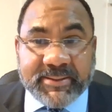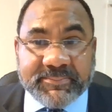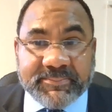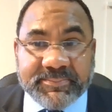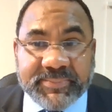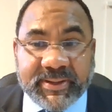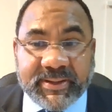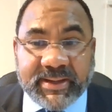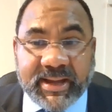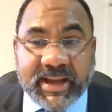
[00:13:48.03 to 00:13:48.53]

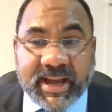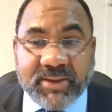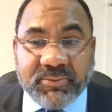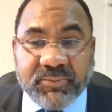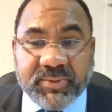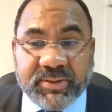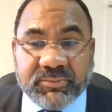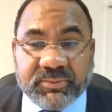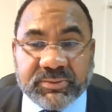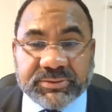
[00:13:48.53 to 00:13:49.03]
but
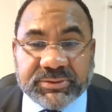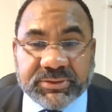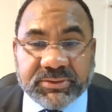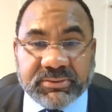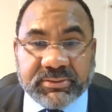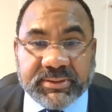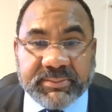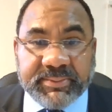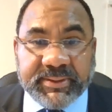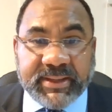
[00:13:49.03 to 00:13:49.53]
we will
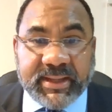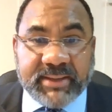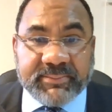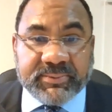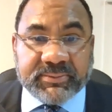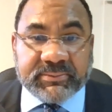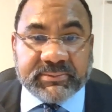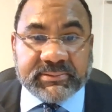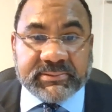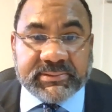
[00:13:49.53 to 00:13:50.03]
certainly be
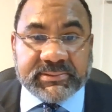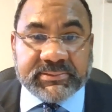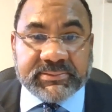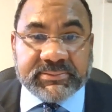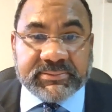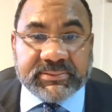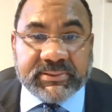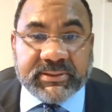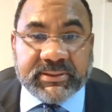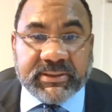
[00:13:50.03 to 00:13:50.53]
able
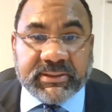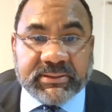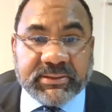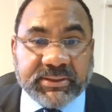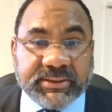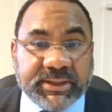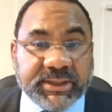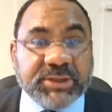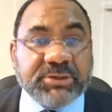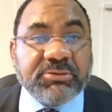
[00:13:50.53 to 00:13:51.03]
to
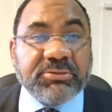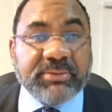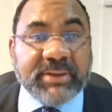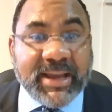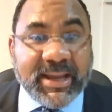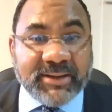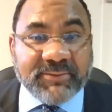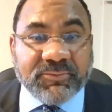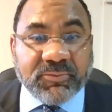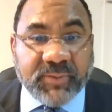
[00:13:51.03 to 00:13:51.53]
look at
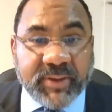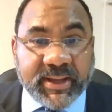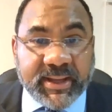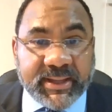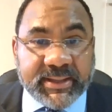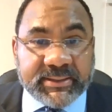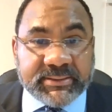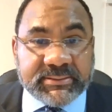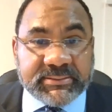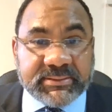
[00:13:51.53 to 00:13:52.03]
creative
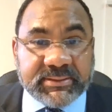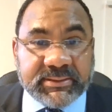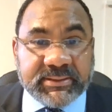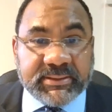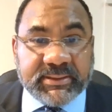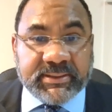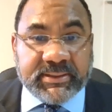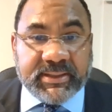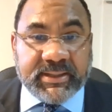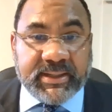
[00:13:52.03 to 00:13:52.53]
ways
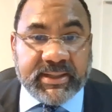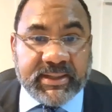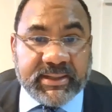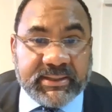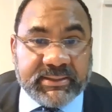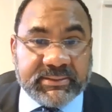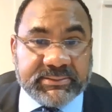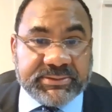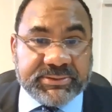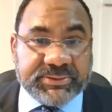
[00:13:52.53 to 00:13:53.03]

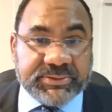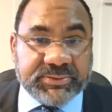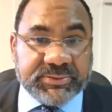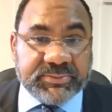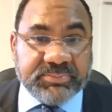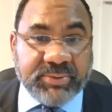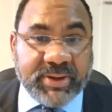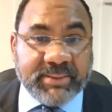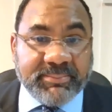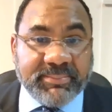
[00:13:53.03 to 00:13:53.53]
to
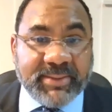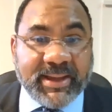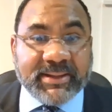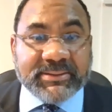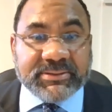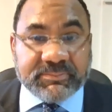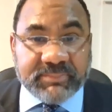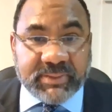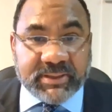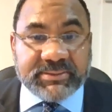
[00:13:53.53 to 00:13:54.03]
bring back
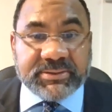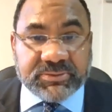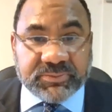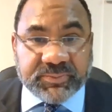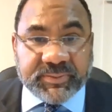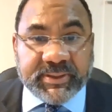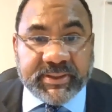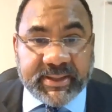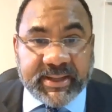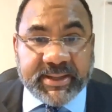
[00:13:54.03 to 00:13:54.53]
as much as
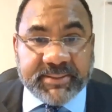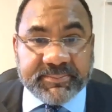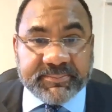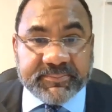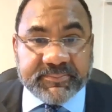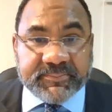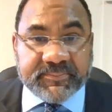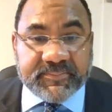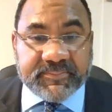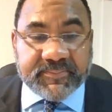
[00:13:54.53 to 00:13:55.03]
we can.
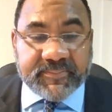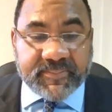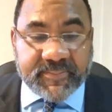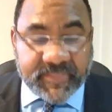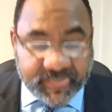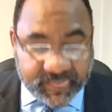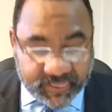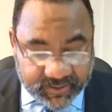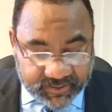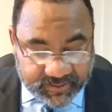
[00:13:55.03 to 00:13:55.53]

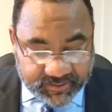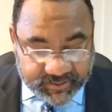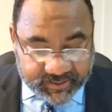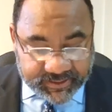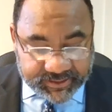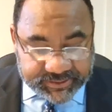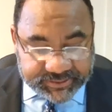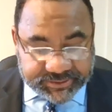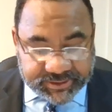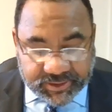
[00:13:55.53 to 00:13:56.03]

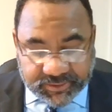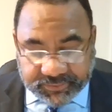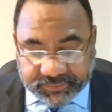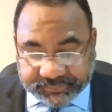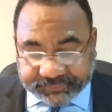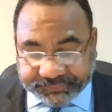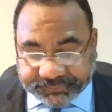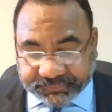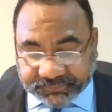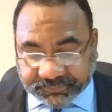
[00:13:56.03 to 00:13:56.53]

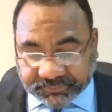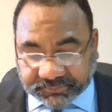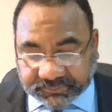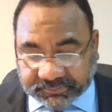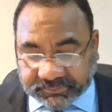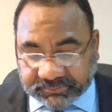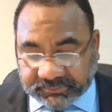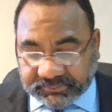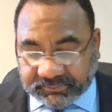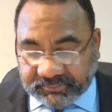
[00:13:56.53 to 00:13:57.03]
So
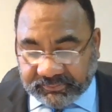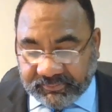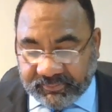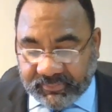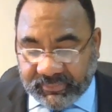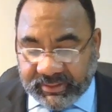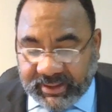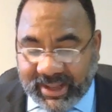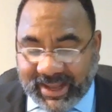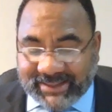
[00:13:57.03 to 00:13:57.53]

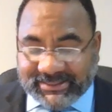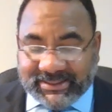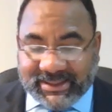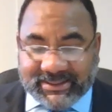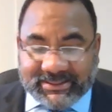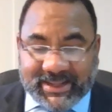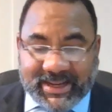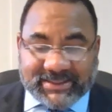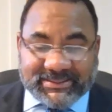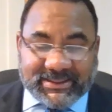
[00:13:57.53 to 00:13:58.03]
as
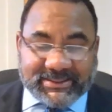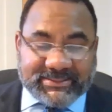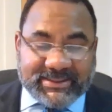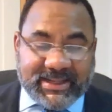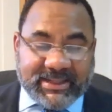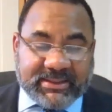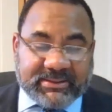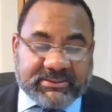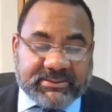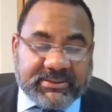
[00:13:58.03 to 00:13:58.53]
I
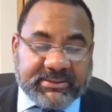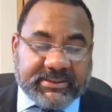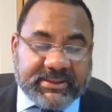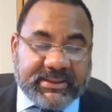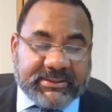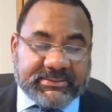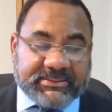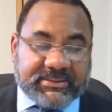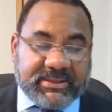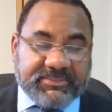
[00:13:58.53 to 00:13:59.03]
take a look
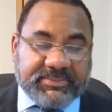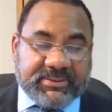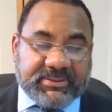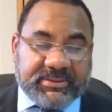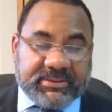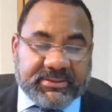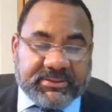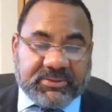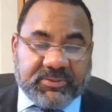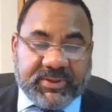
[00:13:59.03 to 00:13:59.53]
at some of
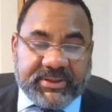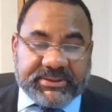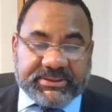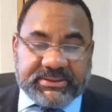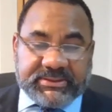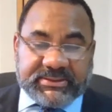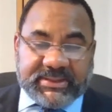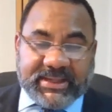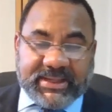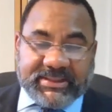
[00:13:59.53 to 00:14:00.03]
the
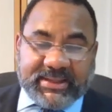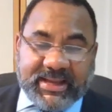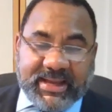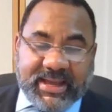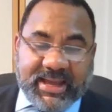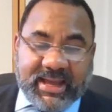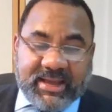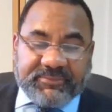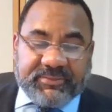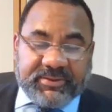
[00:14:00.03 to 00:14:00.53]
questions that you
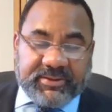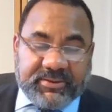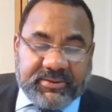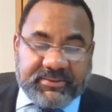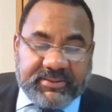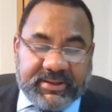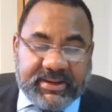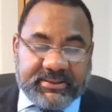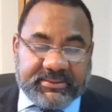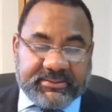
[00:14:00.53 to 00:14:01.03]
have
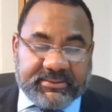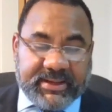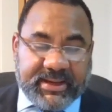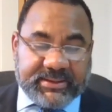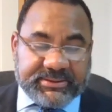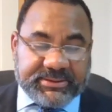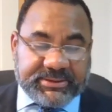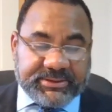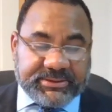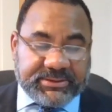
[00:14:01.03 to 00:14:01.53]
here
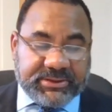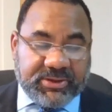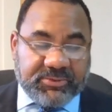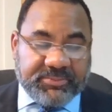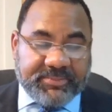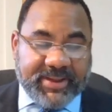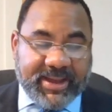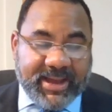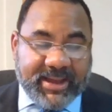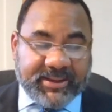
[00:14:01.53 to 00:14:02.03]
and just go
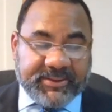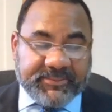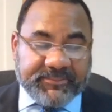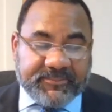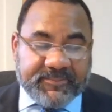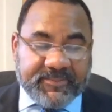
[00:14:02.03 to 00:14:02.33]
back,